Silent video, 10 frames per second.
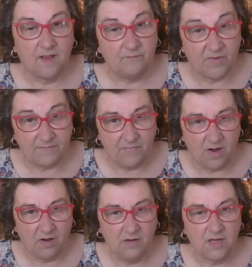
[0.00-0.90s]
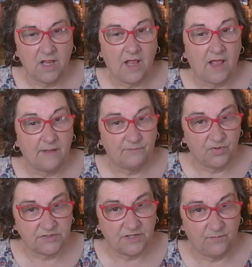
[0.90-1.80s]
by Mark at
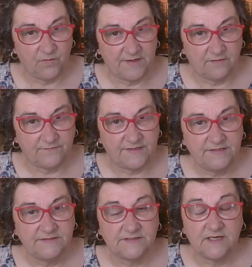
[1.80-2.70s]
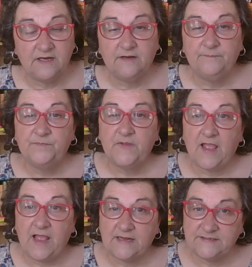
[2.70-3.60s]
Book Time with Elvis
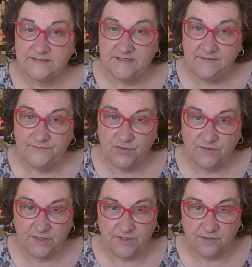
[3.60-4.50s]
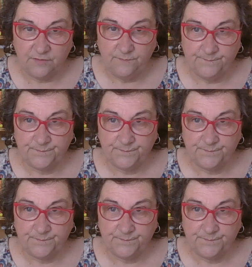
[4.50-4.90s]
and Steve Donoghue